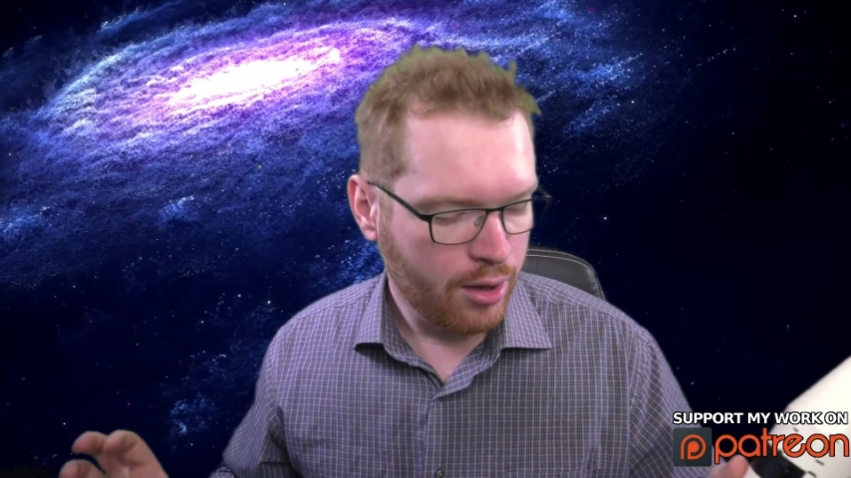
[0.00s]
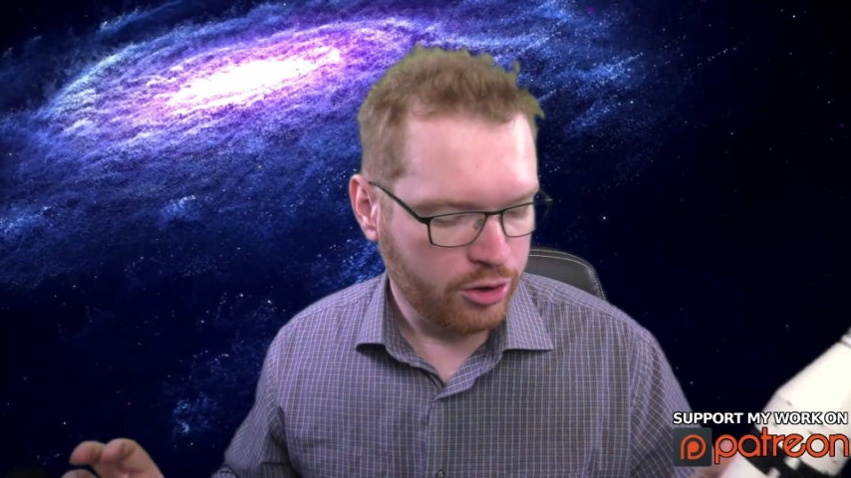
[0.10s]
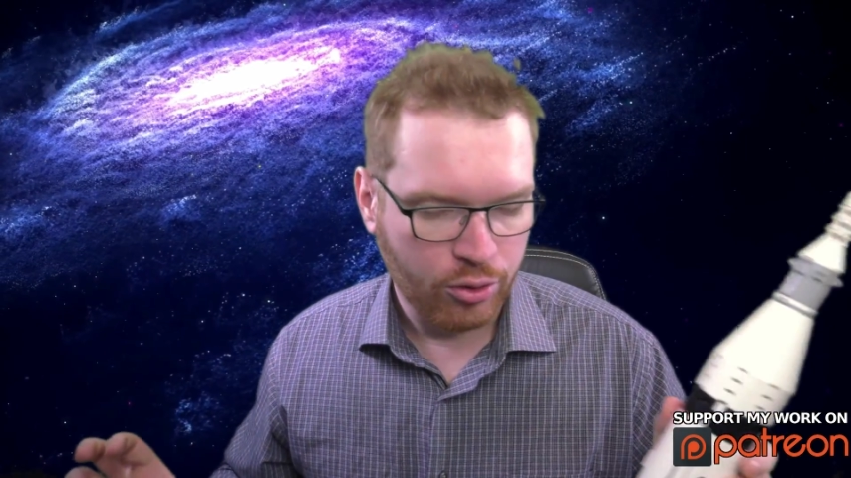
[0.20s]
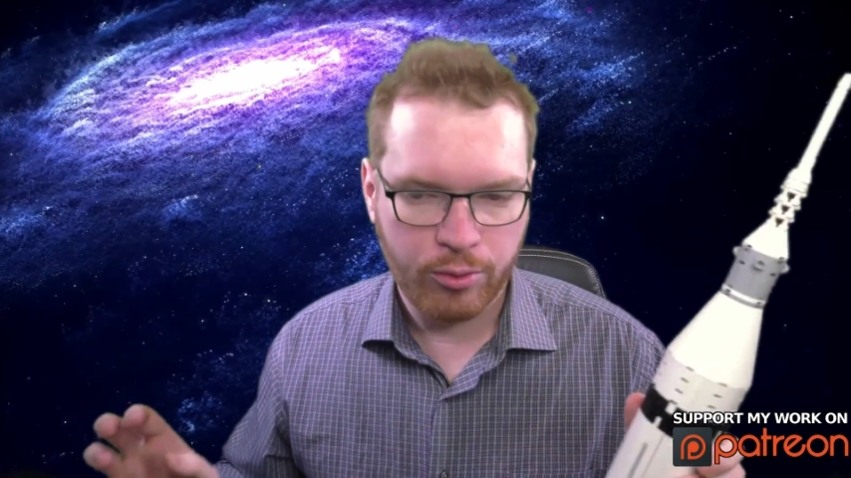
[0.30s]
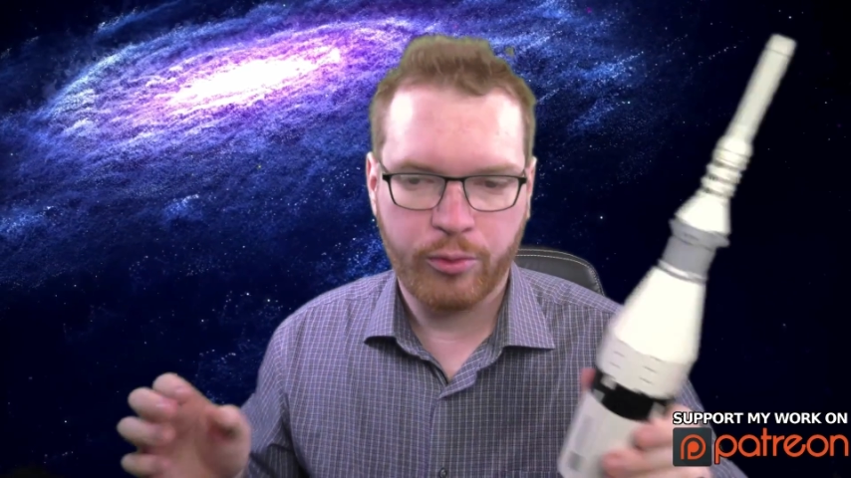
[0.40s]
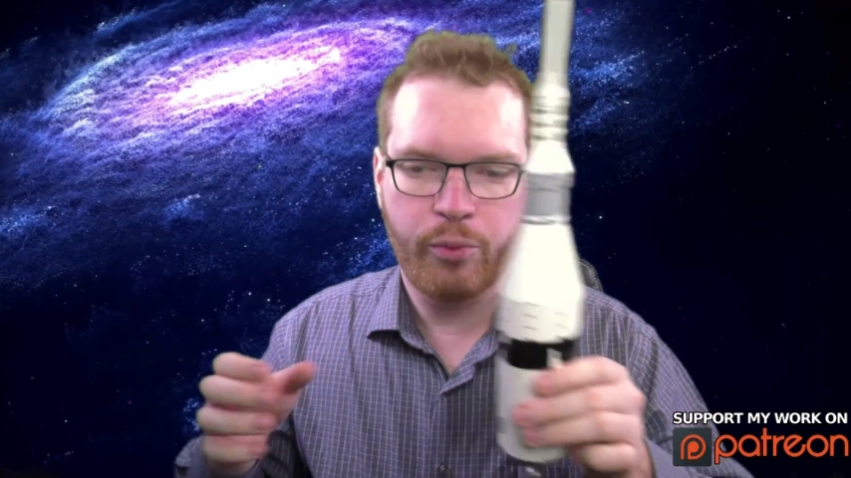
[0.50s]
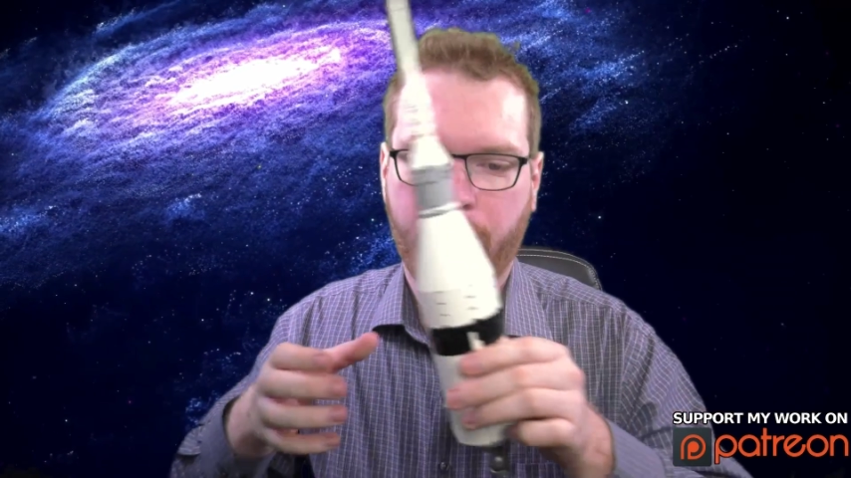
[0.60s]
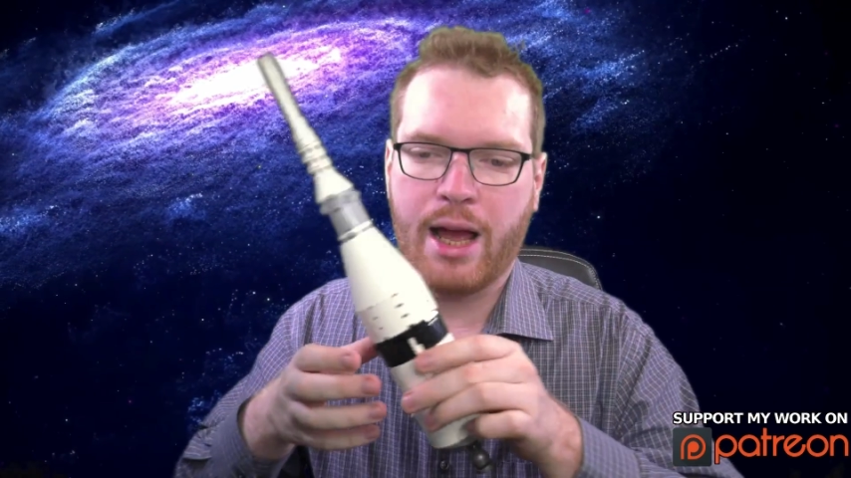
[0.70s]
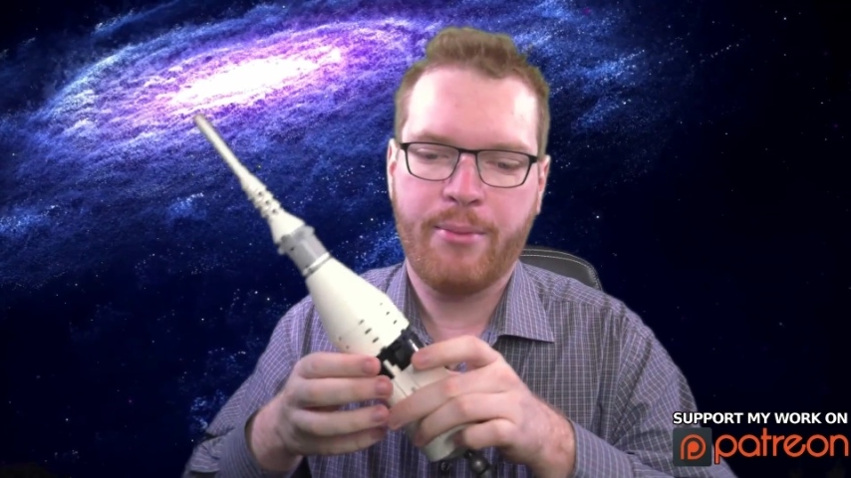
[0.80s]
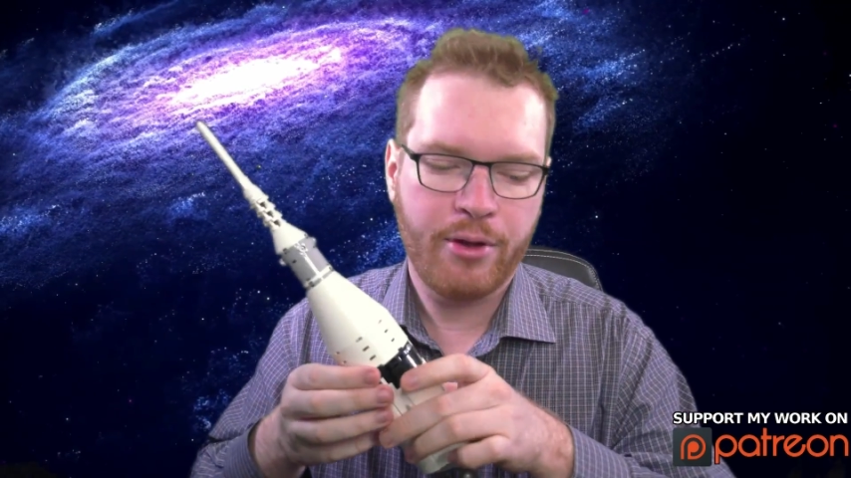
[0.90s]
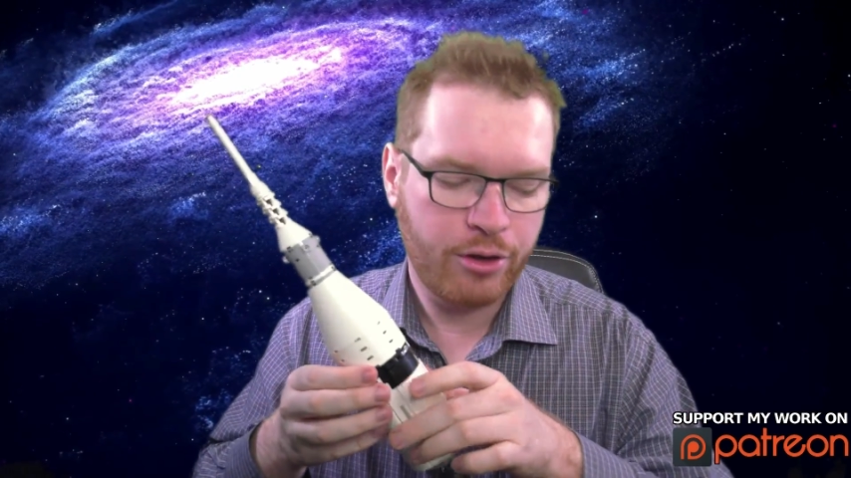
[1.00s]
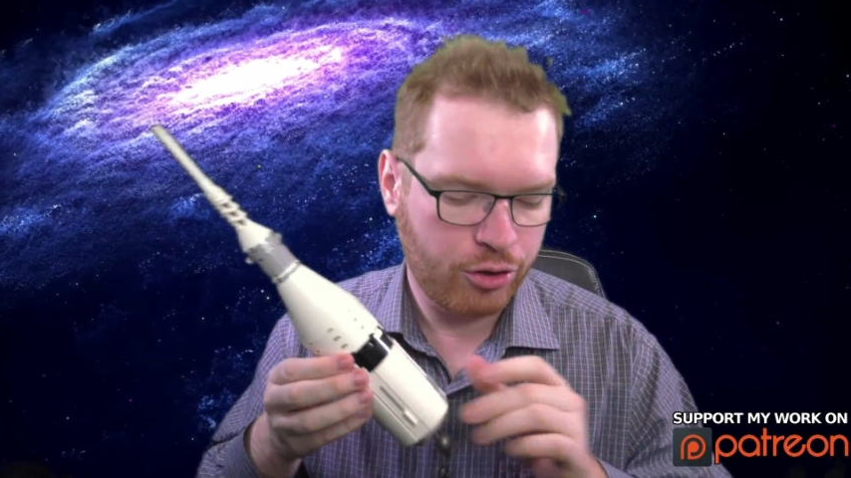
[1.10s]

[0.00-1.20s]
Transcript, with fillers: So what happened on the